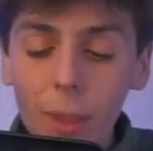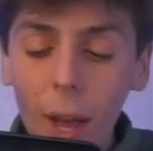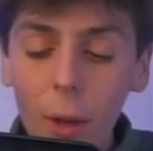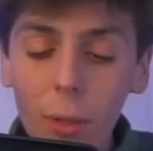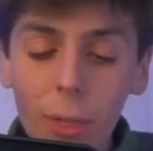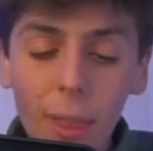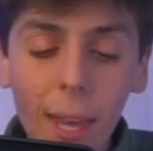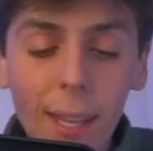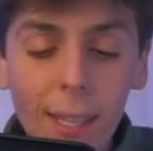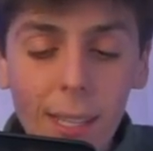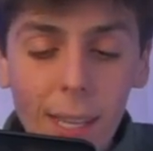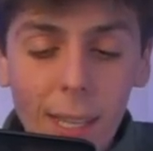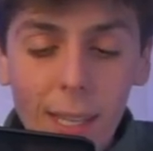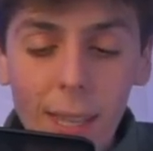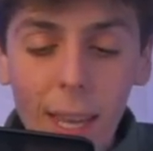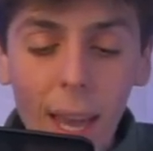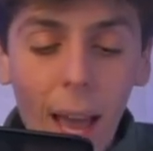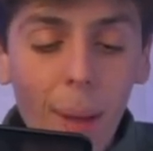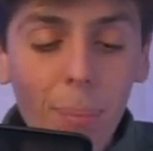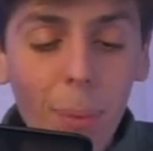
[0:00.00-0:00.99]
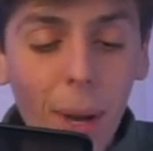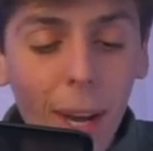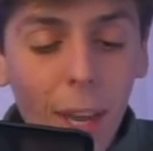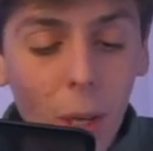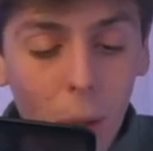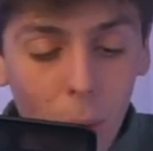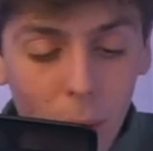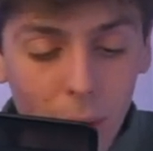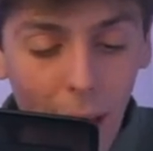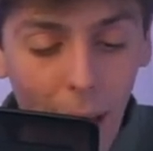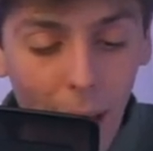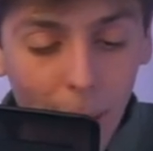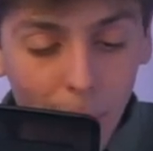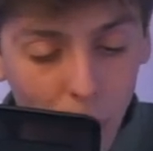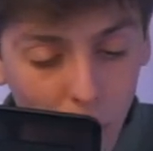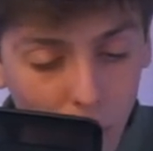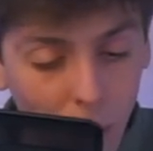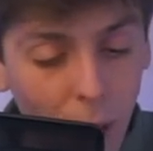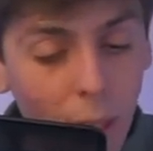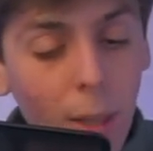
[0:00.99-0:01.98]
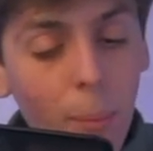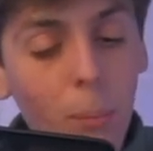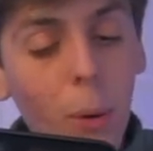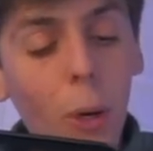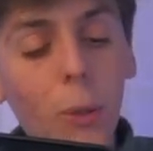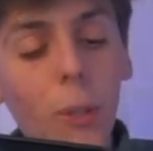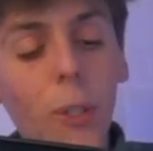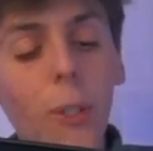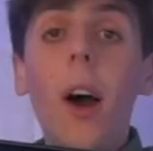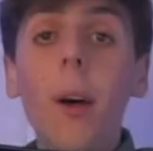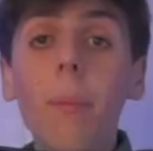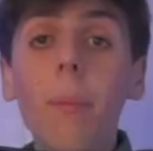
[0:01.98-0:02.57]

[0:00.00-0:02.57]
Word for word: Now, Things is the app that I use absolutely the most